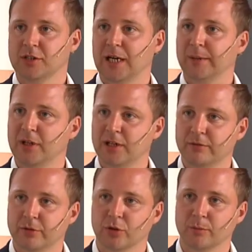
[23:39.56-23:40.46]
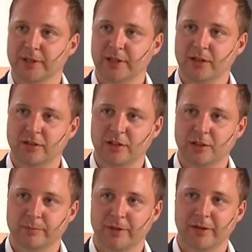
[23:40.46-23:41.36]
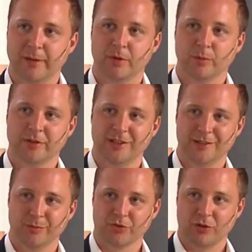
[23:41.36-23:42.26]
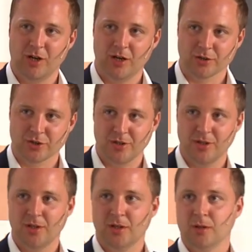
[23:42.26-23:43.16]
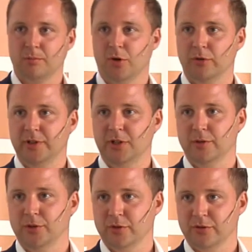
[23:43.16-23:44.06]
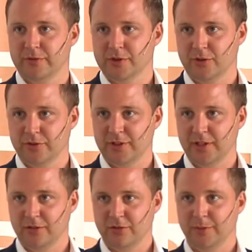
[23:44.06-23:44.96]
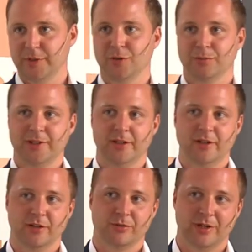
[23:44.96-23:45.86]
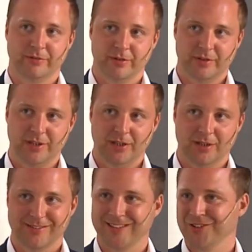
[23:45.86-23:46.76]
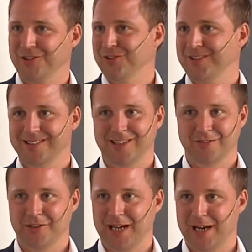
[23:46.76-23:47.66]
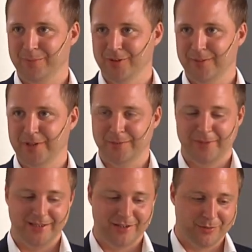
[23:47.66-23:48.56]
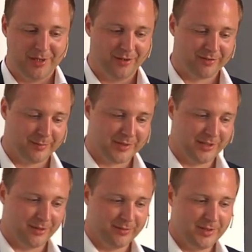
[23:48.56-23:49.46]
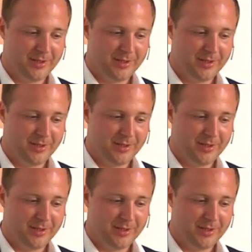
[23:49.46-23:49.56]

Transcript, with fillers: timeline for completing TTIP? I remember when TTIP was launched, both EU and US officials said it's going to be completed in 2015. It doesn't look like that's mm. going to happen. I mean, they might agree on some kind of